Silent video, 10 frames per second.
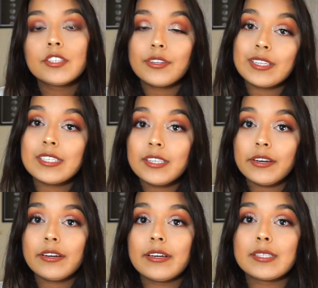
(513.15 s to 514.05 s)
So this
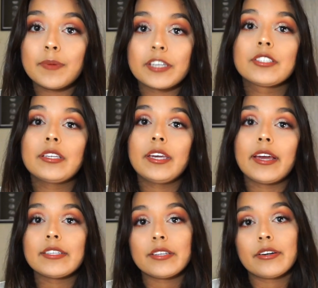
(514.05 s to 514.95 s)
year especially,
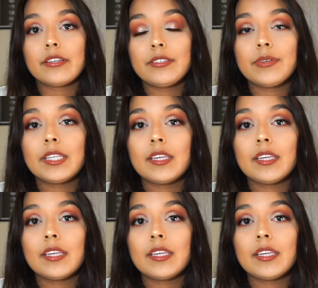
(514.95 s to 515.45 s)
I started doing